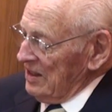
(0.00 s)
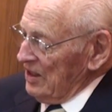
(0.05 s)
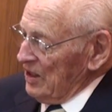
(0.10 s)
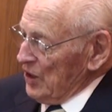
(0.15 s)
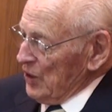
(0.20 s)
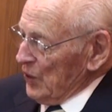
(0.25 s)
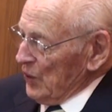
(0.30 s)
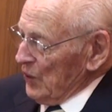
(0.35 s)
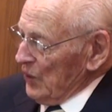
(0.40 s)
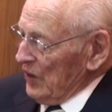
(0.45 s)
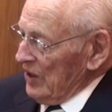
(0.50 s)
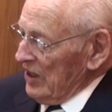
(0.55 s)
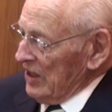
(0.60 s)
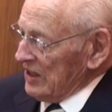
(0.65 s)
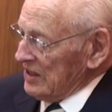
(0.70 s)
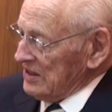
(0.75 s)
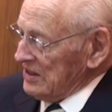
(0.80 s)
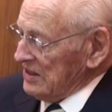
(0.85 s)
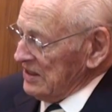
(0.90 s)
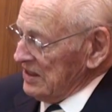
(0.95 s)
No,
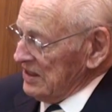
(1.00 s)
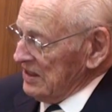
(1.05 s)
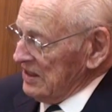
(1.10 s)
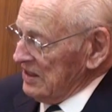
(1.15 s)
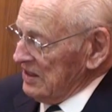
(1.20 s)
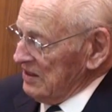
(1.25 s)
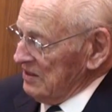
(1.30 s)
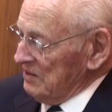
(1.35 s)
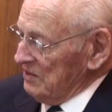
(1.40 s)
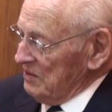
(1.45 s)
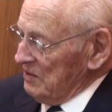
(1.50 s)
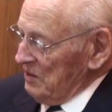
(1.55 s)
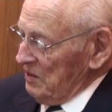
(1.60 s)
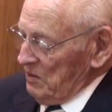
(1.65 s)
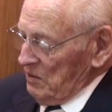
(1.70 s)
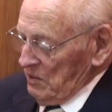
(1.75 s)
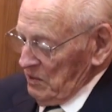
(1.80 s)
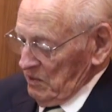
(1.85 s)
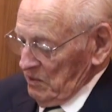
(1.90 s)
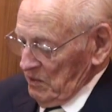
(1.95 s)
actually,
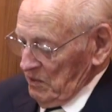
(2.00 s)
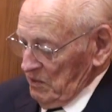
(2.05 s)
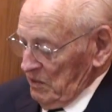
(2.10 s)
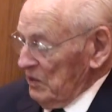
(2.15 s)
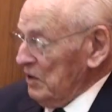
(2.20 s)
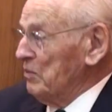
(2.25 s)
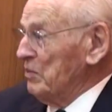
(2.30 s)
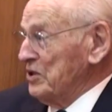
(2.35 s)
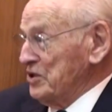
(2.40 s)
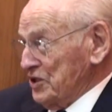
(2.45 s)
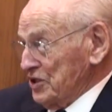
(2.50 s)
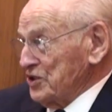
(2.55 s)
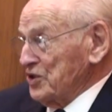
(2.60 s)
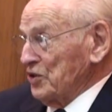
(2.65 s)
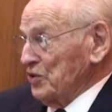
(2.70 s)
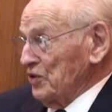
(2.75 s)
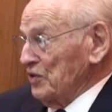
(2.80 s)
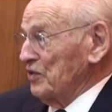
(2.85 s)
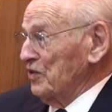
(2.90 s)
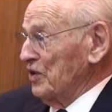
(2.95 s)
the business
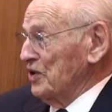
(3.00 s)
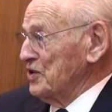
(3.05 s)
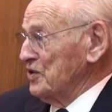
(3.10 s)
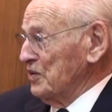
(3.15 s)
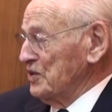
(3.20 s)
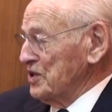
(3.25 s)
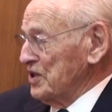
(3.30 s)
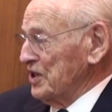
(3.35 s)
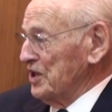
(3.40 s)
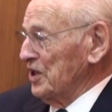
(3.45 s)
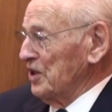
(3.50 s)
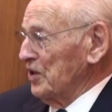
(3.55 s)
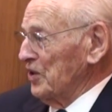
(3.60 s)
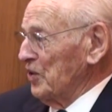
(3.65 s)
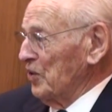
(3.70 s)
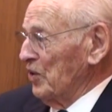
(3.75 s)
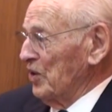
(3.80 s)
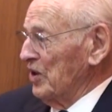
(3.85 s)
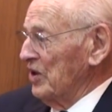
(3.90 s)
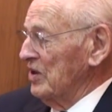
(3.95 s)
school, of course, was at
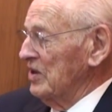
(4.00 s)
Illinois.